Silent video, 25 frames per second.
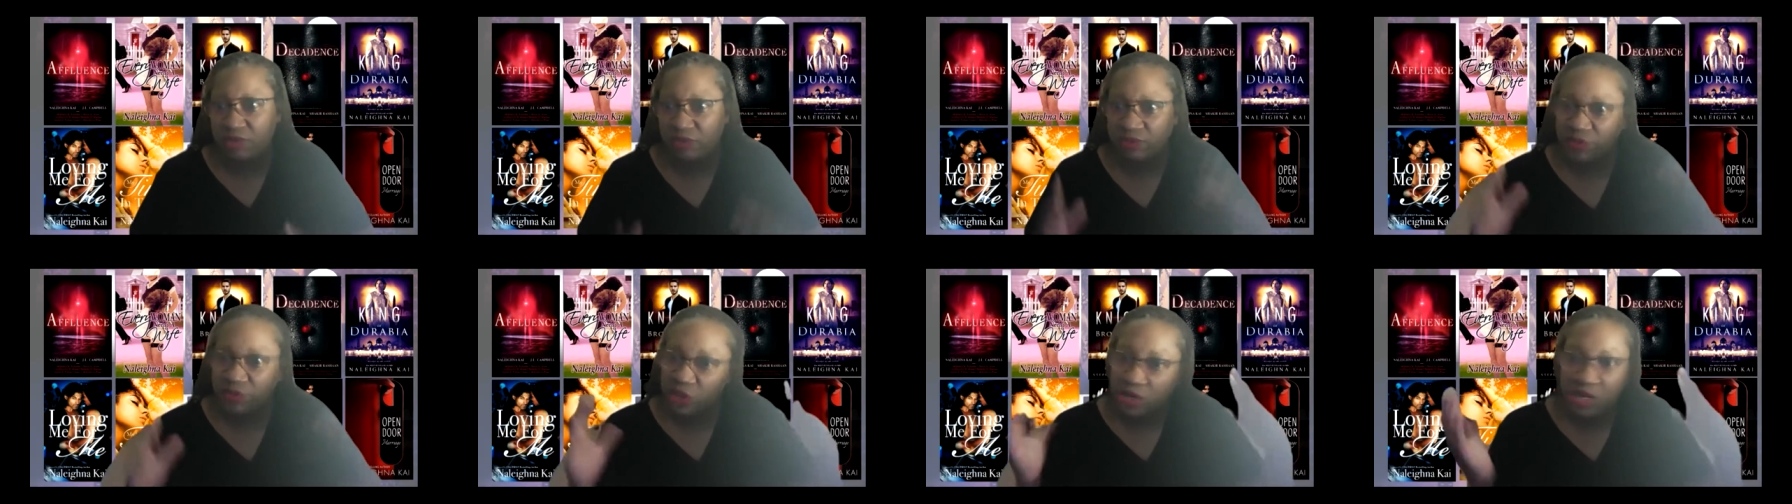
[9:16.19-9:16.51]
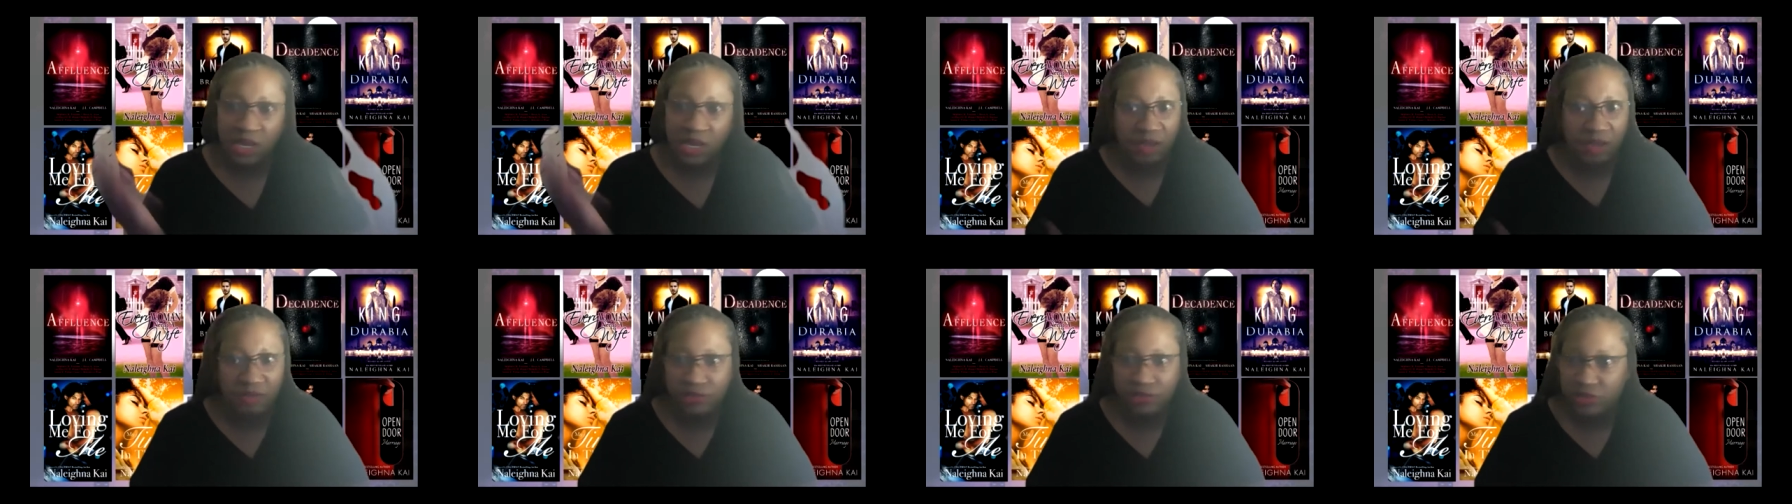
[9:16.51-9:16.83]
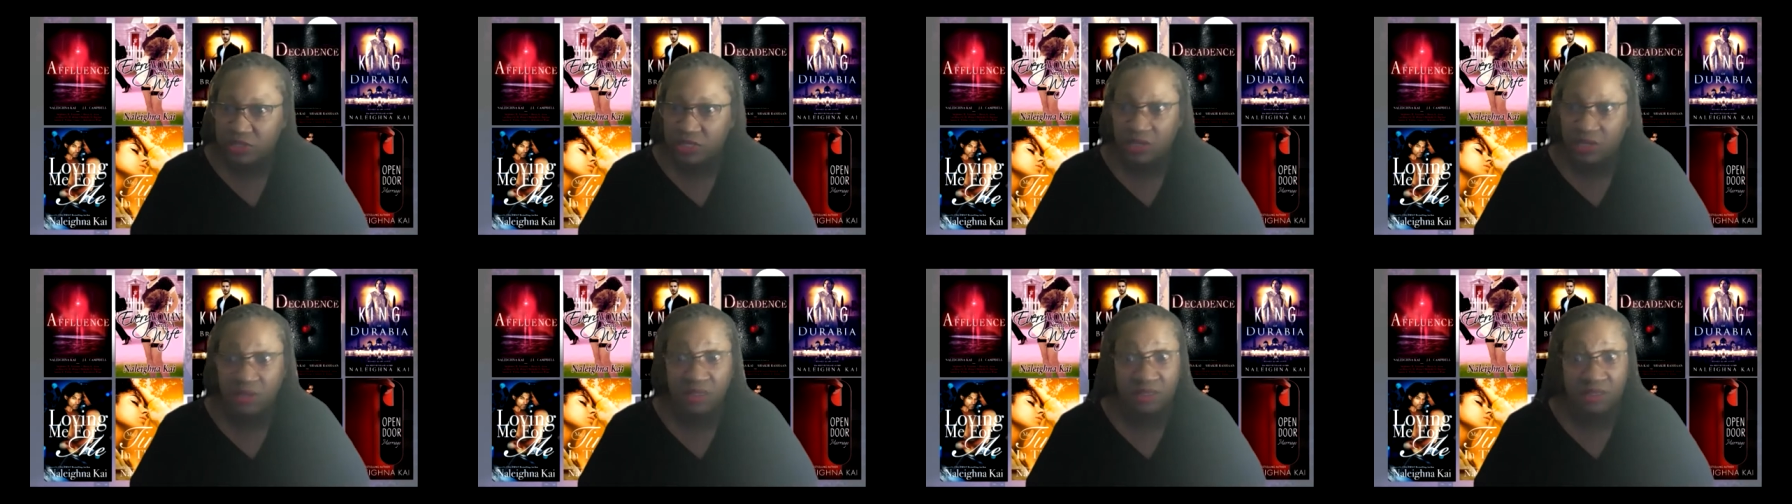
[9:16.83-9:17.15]
If your
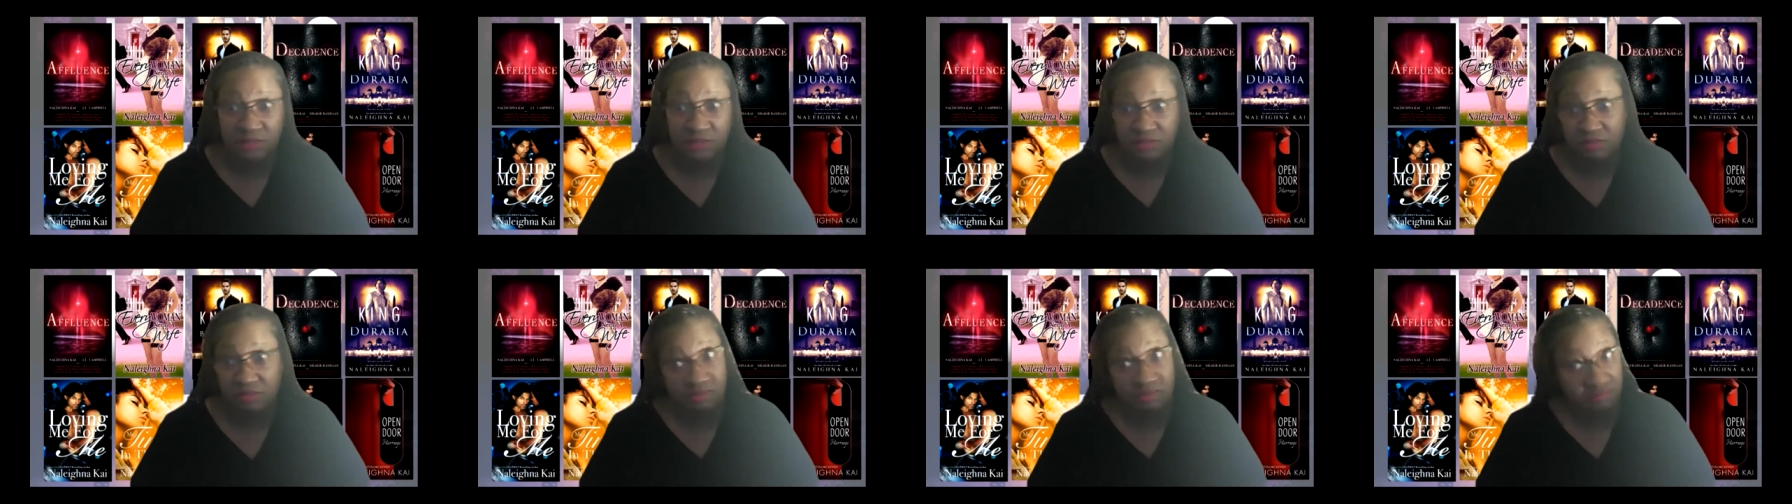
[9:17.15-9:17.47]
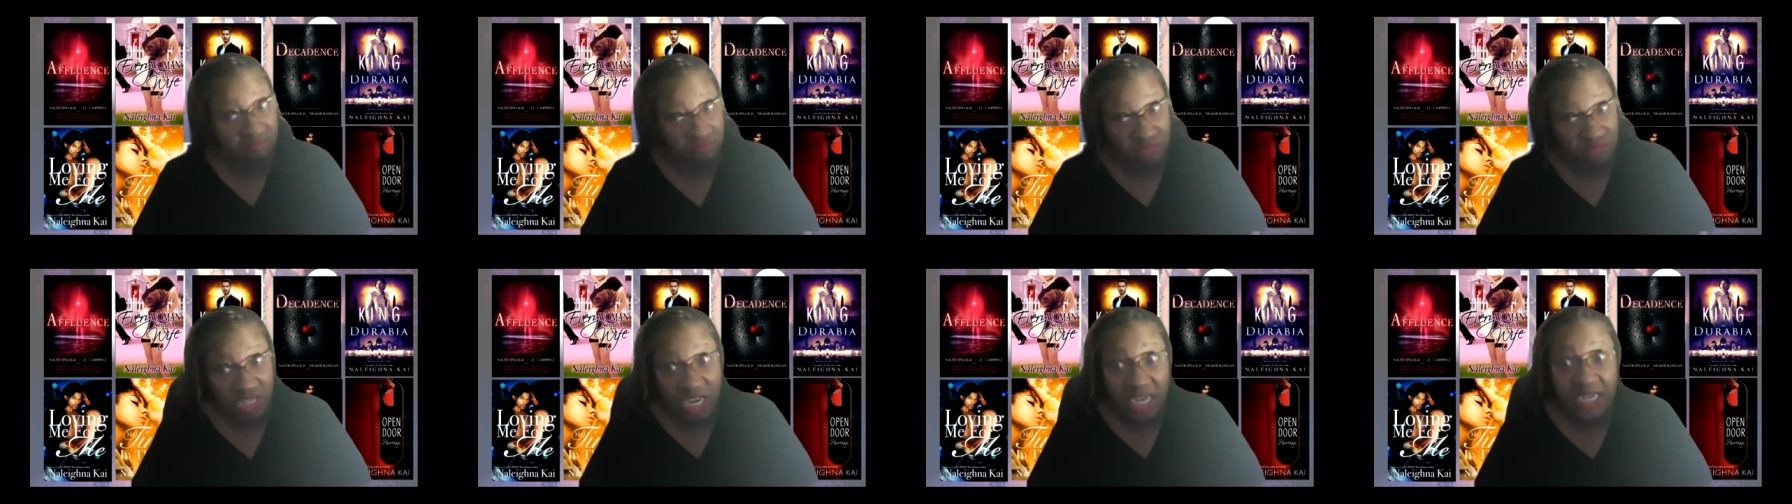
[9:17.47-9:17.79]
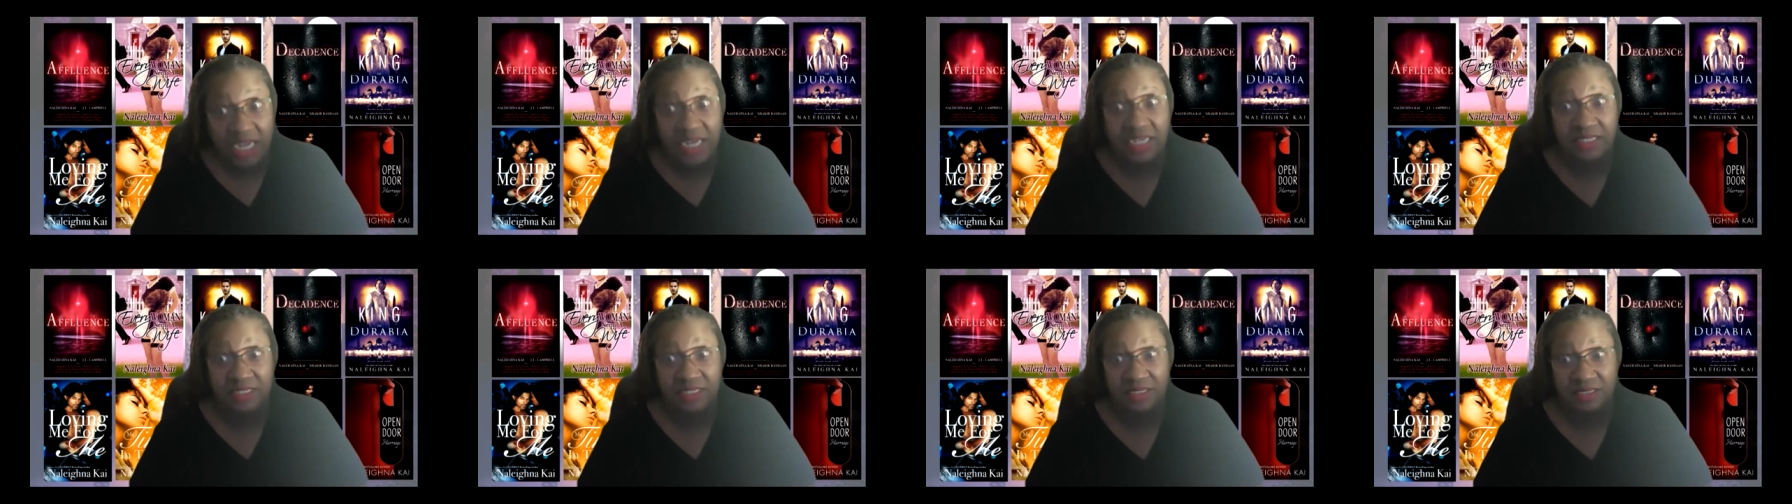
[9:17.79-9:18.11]
covers aren't
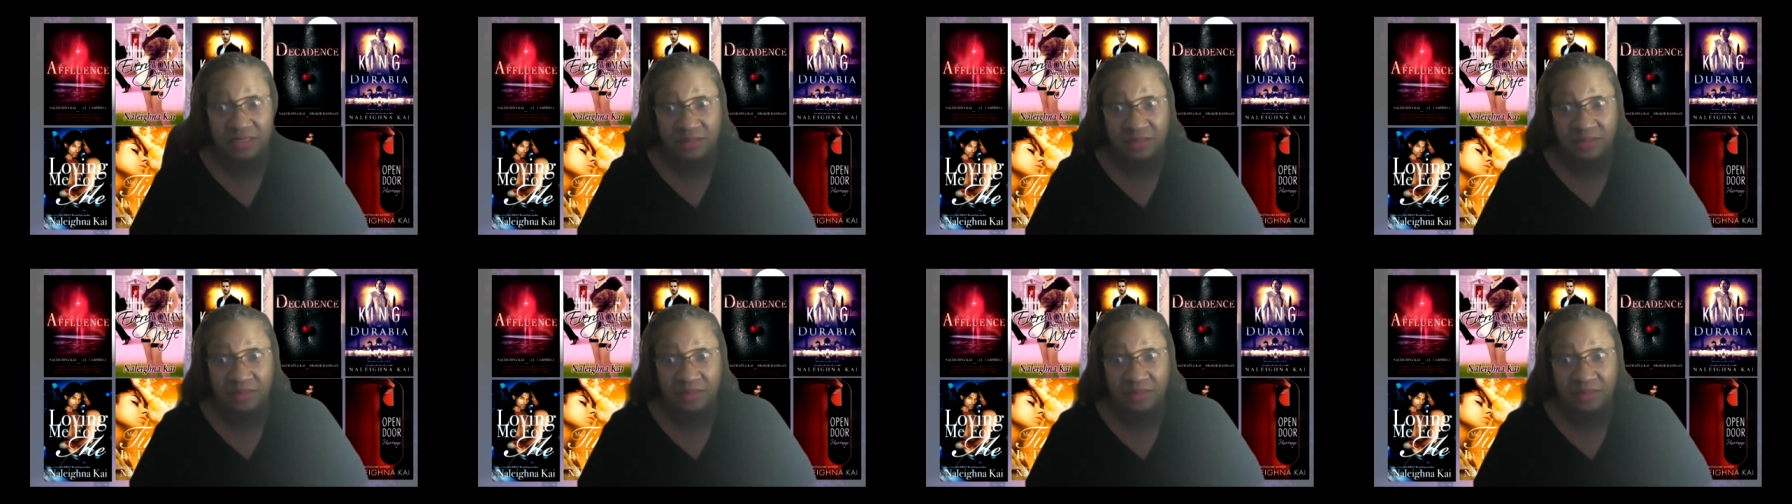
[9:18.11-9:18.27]
tight,